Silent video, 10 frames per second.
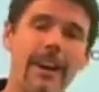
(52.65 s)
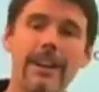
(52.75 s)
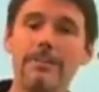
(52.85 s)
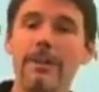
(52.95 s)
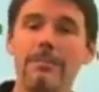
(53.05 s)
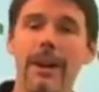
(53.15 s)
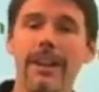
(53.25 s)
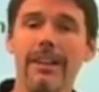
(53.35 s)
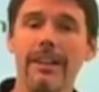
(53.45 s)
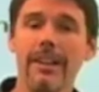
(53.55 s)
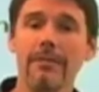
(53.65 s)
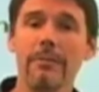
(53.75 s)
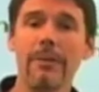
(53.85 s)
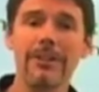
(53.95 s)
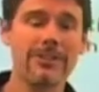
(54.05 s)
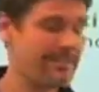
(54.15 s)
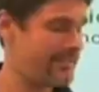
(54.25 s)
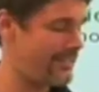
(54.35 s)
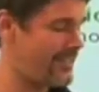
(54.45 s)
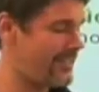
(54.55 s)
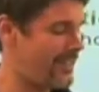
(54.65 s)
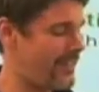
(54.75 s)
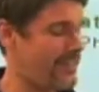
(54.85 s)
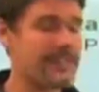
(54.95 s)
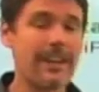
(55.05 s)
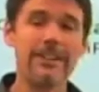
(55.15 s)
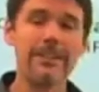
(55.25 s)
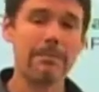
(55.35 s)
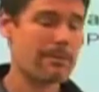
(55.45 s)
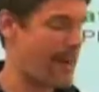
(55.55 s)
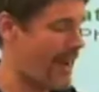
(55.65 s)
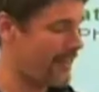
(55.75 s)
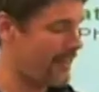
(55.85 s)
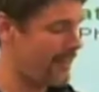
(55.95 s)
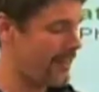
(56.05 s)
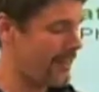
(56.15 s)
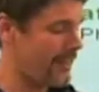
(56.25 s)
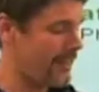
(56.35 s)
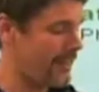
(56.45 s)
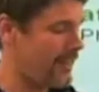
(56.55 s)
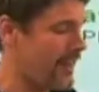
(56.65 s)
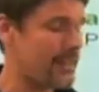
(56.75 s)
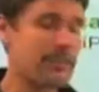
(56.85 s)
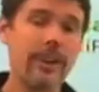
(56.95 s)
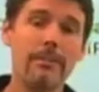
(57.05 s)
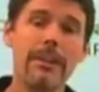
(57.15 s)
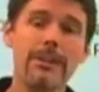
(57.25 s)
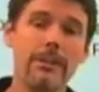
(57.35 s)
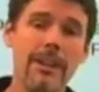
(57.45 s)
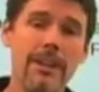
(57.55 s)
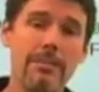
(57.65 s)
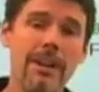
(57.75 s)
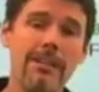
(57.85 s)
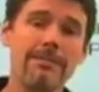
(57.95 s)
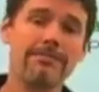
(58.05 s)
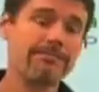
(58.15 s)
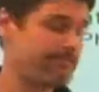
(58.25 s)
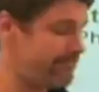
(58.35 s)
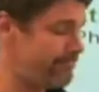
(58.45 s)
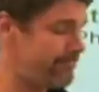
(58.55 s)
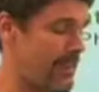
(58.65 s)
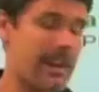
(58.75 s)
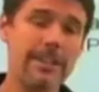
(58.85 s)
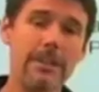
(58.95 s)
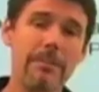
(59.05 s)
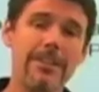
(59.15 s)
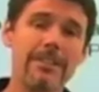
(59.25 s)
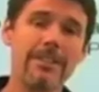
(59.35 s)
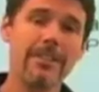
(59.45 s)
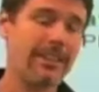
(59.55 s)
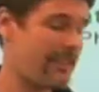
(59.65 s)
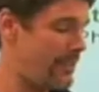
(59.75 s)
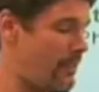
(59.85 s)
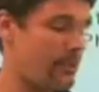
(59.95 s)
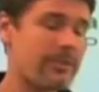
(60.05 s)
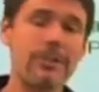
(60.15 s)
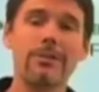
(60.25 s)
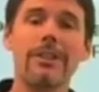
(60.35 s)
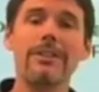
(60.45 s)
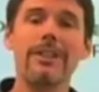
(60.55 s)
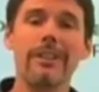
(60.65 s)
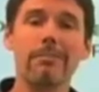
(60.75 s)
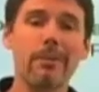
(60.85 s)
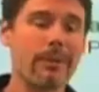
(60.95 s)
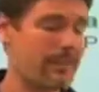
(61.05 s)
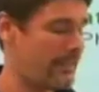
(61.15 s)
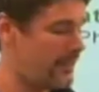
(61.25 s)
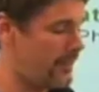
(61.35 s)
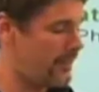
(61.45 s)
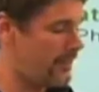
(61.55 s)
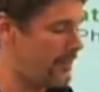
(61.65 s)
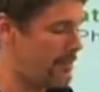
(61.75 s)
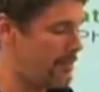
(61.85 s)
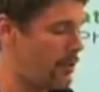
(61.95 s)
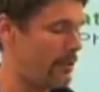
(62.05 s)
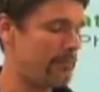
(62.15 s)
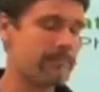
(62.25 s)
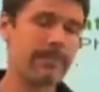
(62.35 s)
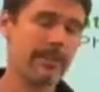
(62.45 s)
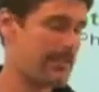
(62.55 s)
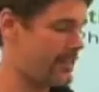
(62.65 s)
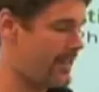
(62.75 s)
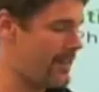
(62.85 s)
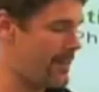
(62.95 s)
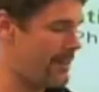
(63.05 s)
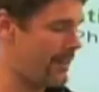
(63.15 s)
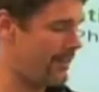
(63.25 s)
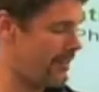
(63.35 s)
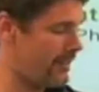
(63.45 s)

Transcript: I speak my information, the text comes back, I can drop it into an email, an SMS, or just straight to the clipboard. Boom, send email,